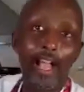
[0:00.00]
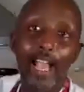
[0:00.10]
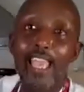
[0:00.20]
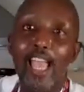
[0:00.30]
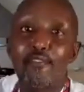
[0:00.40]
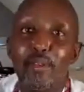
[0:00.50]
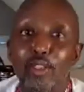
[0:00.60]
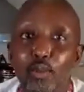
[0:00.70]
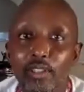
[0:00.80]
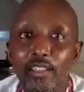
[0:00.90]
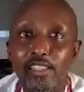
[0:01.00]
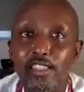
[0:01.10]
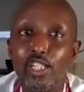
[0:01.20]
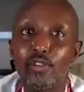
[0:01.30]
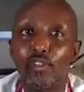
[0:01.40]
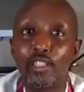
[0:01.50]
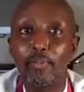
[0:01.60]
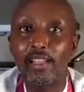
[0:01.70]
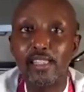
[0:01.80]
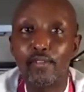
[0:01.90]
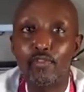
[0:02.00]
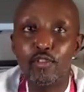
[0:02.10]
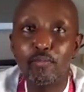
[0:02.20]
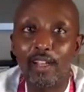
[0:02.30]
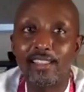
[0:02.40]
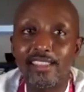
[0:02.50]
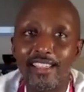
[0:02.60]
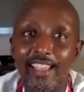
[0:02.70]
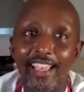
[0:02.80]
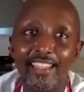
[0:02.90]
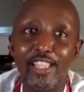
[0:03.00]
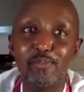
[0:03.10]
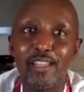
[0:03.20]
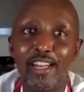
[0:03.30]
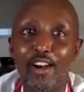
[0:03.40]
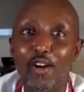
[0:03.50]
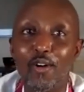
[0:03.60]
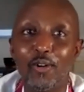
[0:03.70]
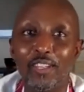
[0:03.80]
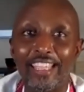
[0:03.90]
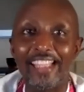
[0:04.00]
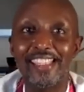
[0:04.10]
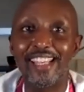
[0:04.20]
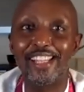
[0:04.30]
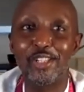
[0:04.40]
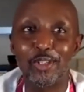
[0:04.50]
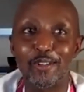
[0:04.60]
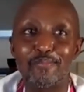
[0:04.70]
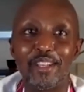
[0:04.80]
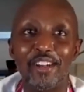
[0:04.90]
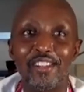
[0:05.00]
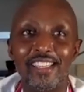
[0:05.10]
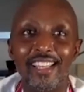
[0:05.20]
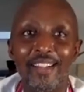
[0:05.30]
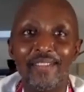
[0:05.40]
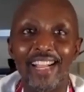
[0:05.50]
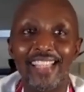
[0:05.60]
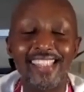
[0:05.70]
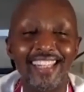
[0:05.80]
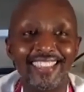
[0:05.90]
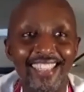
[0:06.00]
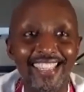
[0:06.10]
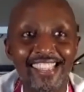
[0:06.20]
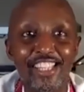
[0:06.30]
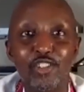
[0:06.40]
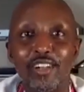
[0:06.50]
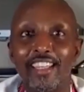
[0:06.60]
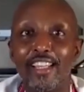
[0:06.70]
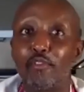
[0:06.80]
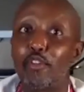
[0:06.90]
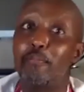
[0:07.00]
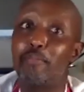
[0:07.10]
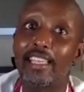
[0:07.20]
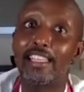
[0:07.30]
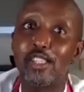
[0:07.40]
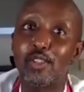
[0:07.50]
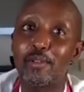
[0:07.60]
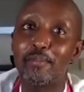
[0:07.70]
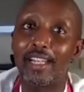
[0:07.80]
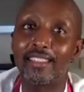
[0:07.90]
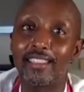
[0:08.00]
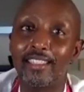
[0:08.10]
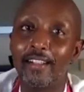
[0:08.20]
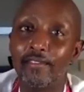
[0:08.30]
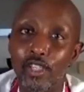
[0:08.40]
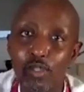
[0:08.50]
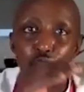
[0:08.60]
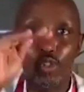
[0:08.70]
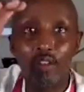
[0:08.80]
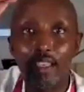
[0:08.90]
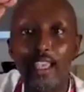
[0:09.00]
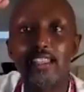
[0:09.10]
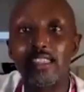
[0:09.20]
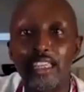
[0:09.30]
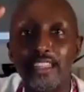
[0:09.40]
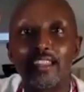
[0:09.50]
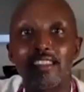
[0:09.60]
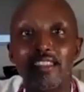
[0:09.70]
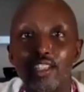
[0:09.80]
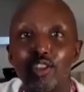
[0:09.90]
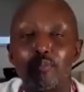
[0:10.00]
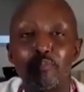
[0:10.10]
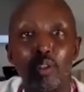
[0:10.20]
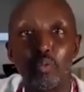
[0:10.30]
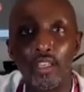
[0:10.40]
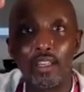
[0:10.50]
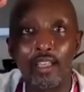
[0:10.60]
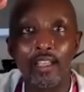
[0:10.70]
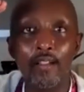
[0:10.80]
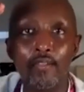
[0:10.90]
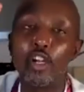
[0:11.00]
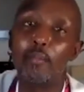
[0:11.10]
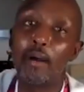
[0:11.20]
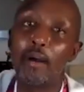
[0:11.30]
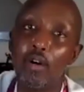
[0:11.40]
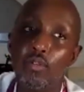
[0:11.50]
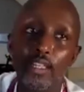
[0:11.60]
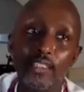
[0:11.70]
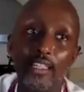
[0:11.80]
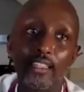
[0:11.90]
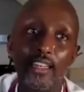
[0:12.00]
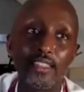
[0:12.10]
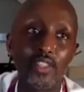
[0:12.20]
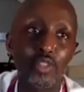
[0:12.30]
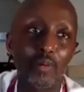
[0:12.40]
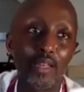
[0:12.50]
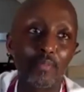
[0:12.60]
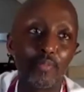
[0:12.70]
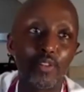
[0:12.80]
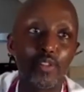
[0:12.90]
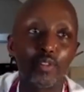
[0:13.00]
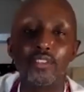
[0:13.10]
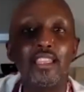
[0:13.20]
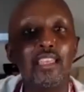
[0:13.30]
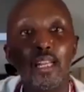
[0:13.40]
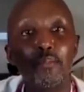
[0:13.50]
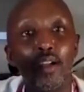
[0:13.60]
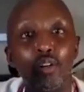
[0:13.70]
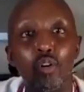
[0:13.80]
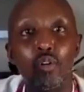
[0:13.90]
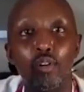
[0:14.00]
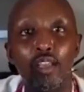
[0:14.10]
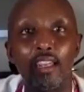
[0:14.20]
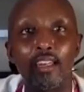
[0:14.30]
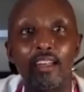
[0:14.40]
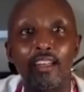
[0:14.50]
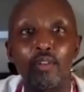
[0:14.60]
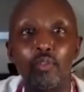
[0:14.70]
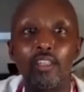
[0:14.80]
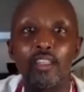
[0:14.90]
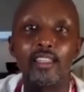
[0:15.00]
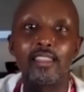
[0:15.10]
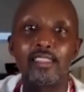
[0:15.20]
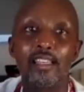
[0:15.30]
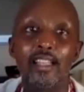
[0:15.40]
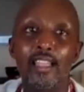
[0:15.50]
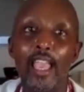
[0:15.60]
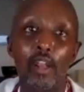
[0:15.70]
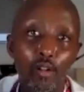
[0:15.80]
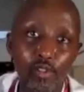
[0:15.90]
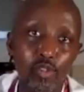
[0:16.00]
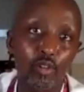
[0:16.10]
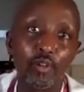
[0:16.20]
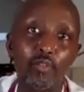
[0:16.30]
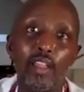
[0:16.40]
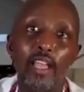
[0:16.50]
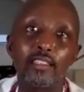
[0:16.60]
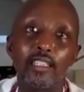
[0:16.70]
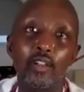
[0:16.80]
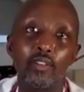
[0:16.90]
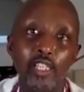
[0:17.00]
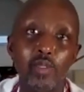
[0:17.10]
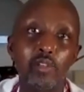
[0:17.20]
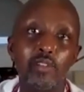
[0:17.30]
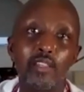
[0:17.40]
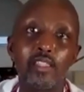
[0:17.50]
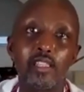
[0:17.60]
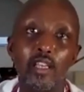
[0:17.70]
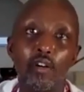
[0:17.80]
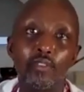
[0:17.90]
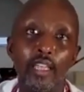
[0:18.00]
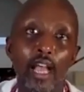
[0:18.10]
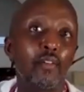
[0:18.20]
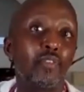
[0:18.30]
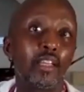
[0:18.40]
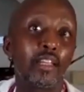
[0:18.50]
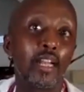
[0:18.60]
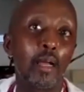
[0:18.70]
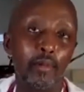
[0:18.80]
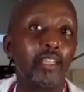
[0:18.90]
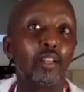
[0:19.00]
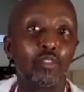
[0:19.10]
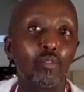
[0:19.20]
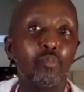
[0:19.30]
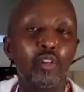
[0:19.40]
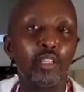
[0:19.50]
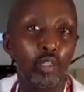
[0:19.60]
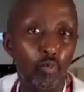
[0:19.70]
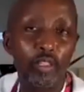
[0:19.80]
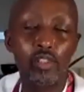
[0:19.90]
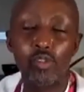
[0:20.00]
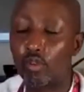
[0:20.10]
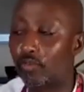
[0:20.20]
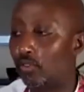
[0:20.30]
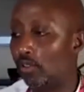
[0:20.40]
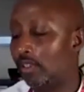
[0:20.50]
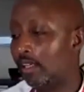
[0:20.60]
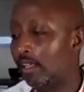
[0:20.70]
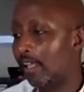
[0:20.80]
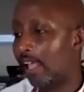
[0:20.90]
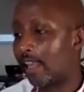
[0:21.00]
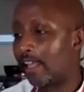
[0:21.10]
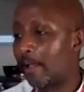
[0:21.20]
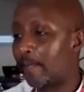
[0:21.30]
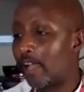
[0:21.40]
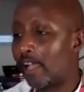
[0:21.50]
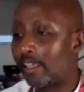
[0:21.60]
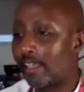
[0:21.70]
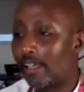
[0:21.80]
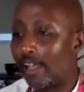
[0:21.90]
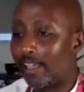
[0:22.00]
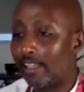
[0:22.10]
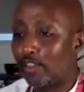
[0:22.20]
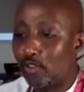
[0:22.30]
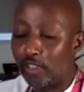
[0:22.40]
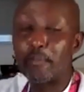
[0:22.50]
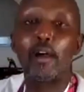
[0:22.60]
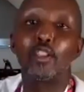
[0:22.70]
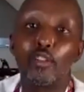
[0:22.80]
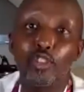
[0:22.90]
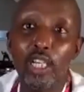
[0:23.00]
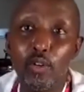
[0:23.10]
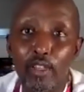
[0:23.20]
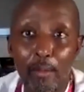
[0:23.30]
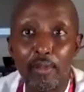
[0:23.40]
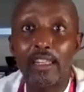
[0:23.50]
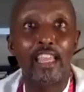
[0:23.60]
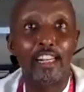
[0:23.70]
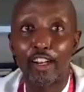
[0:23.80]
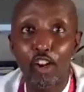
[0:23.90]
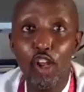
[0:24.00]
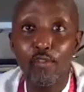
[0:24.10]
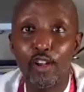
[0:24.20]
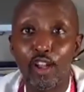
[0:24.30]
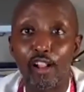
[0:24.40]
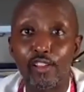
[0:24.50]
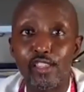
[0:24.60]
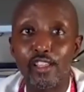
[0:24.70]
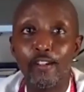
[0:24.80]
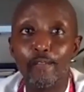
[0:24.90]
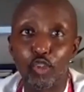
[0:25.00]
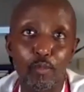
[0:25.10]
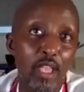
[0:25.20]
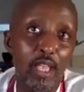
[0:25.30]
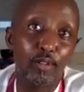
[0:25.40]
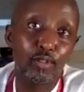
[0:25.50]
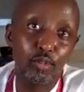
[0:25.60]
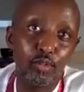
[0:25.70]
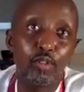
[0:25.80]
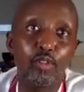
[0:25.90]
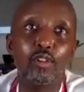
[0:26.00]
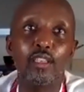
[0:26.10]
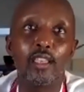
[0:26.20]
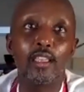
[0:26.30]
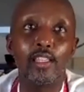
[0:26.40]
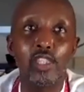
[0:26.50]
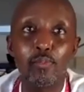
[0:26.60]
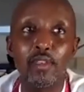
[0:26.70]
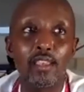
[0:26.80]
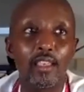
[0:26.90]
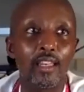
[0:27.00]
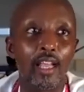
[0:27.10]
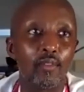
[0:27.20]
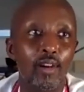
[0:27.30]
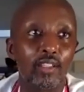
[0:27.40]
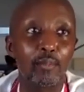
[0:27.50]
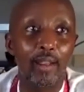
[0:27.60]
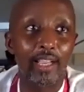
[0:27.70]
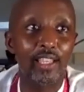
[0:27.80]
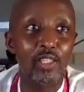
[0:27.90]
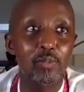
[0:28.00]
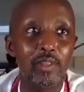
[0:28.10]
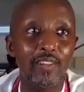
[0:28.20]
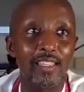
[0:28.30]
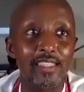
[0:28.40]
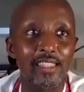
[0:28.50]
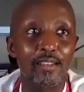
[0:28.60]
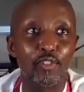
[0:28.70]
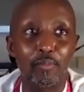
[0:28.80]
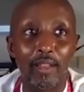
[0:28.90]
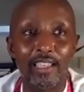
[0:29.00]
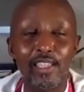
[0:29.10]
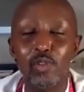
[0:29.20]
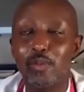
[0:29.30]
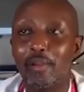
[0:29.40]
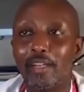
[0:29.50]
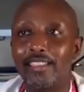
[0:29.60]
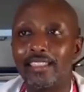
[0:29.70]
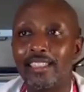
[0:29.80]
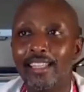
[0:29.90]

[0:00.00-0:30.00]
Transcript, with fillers: I have been doing this dish for the past few months and there's been a whole inside joke because I started this dish right here for Black History Month. Just mm -hmm. the intersection between you know, my own identity as a Somali person, thinking about local Canadian ingredients, uh, and also reflecting on the experience of the African American community with the soul food. And um, I, I, during the month of January, I've been getting a lot of calls uh, to be able to do cooking and speaking around the Black experience uh, for Black History Month.